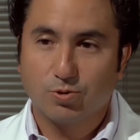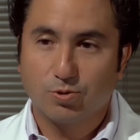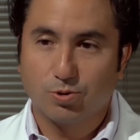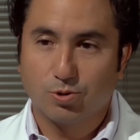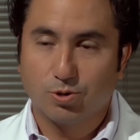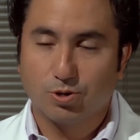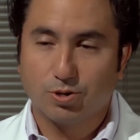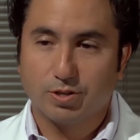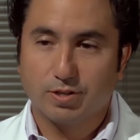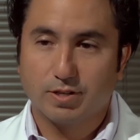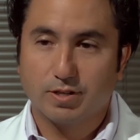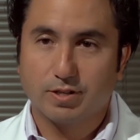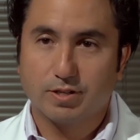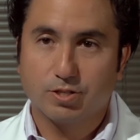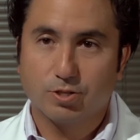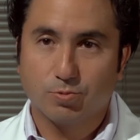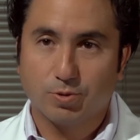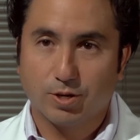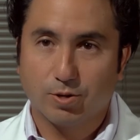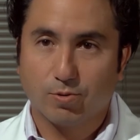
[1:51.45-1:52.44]
or uh,
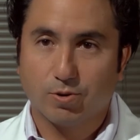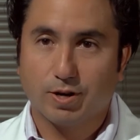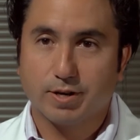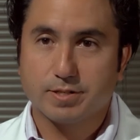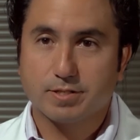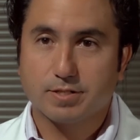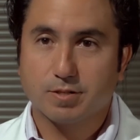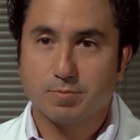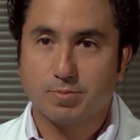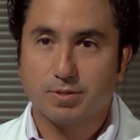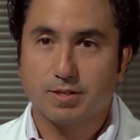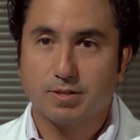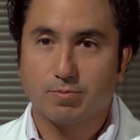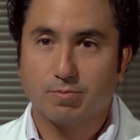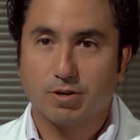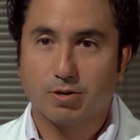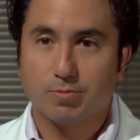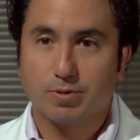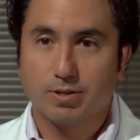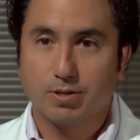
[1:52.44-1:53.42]
ureteroscopy,
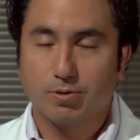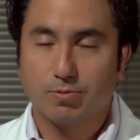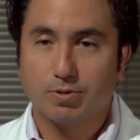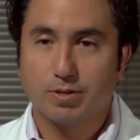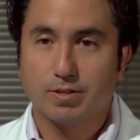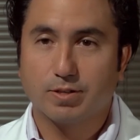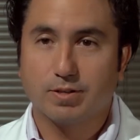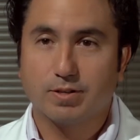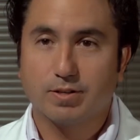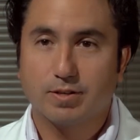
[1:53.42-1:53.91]
where we go in